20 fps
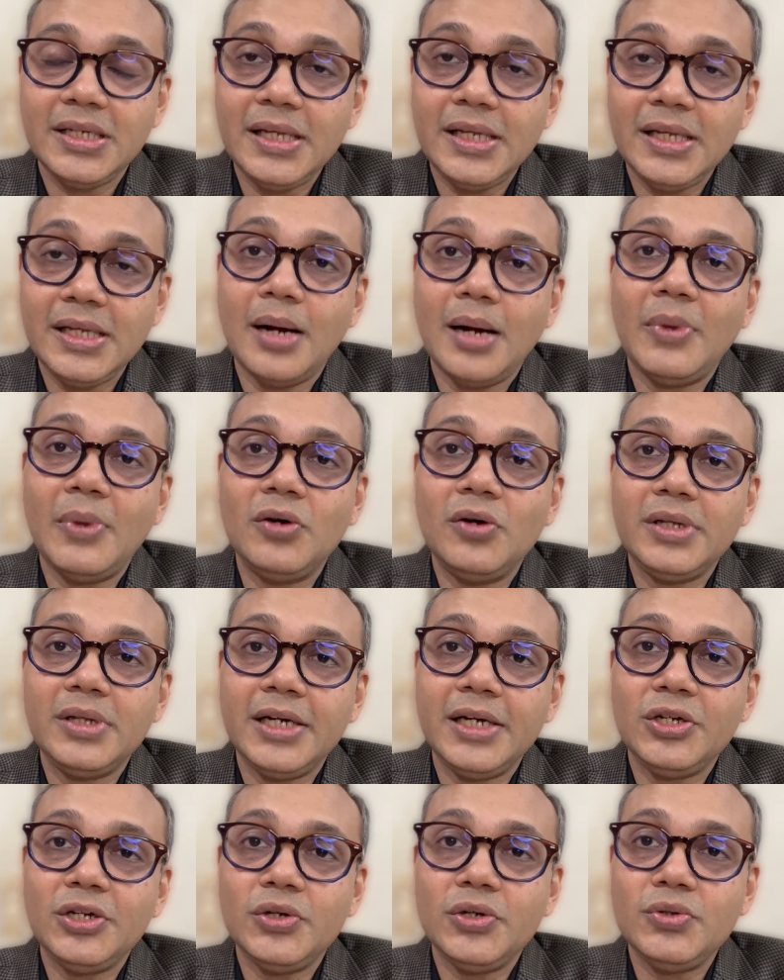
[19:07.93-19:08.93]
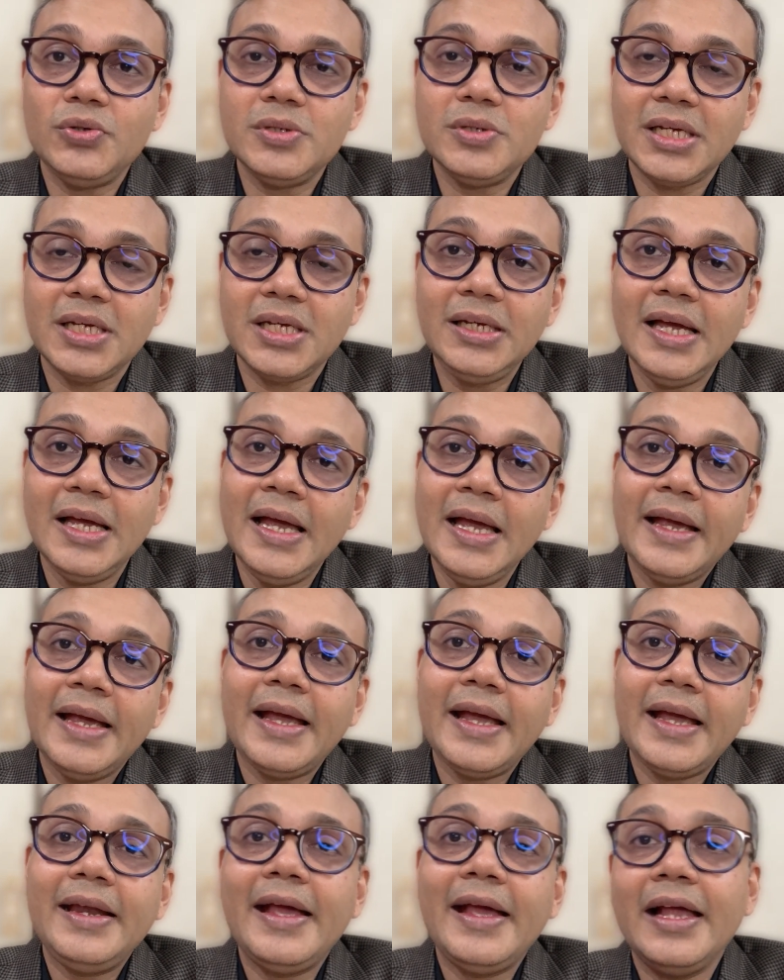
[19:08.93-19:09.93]
the amount that you're using
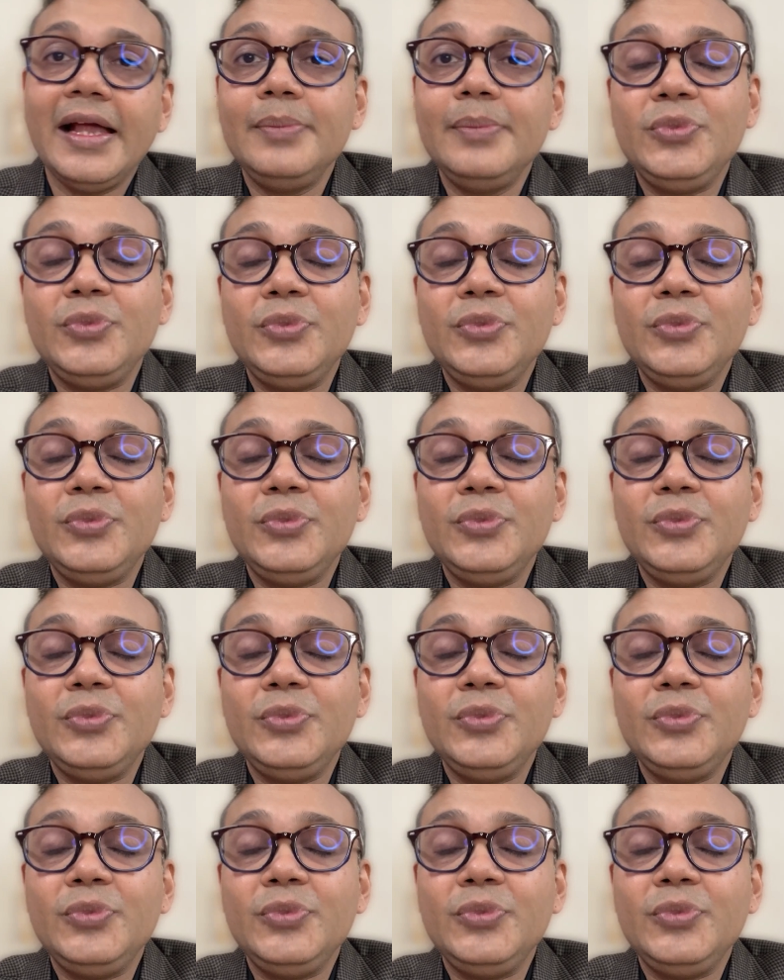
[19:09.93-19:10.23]
can help